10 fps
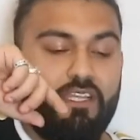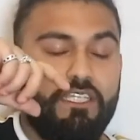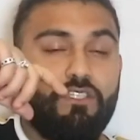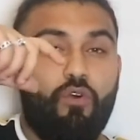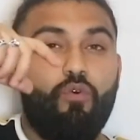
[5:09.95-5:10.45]

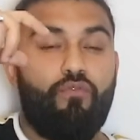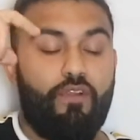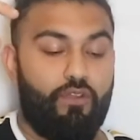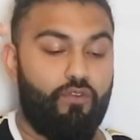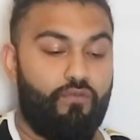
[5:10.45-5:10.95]
these are all
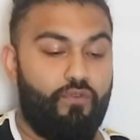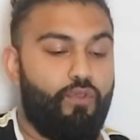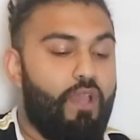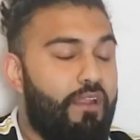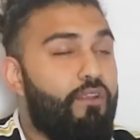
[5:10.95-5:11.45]
very good for
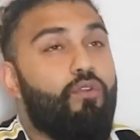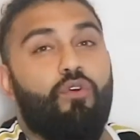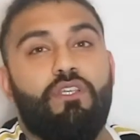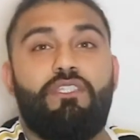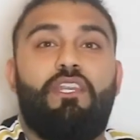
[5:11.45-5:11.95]
you. And
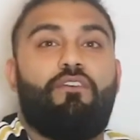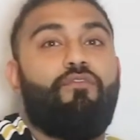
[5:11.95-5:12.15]
non-acidic